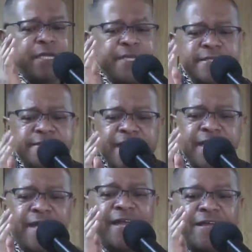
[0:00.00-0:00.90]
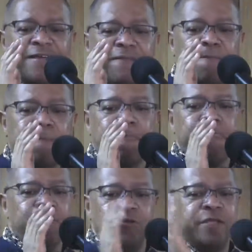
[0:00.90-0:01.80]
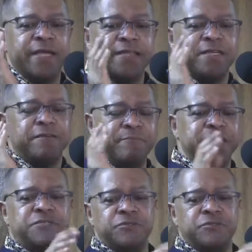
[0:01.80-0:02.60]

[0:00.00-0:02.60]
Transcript: He didn't say that. You don't even have to commit